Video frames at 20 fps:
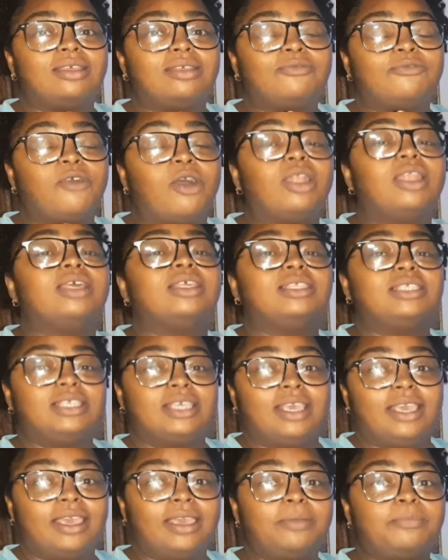
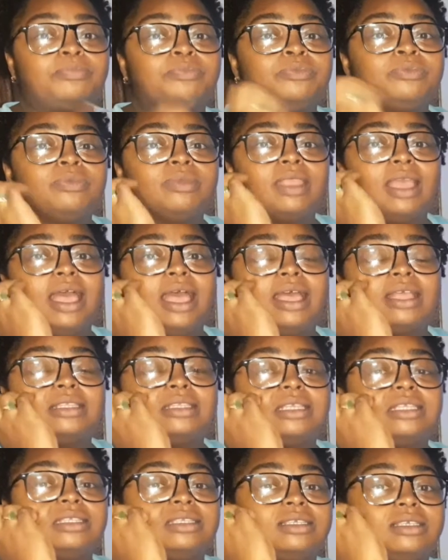volunteer at
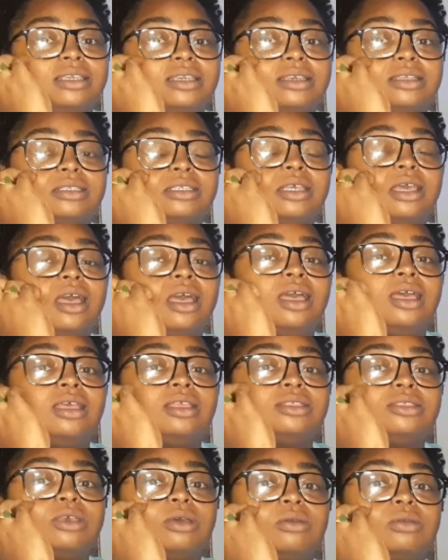a theater
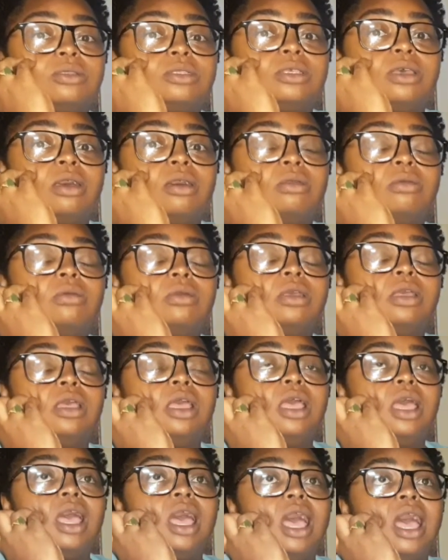downtown,
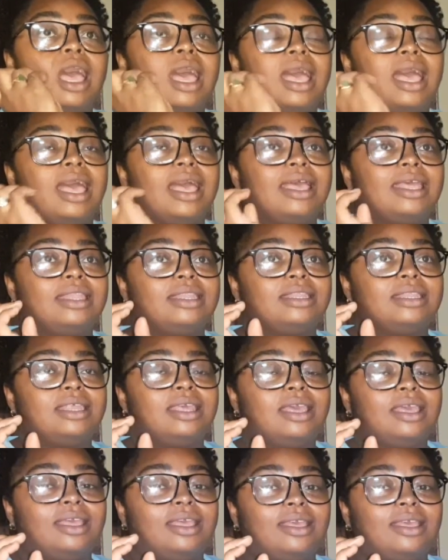and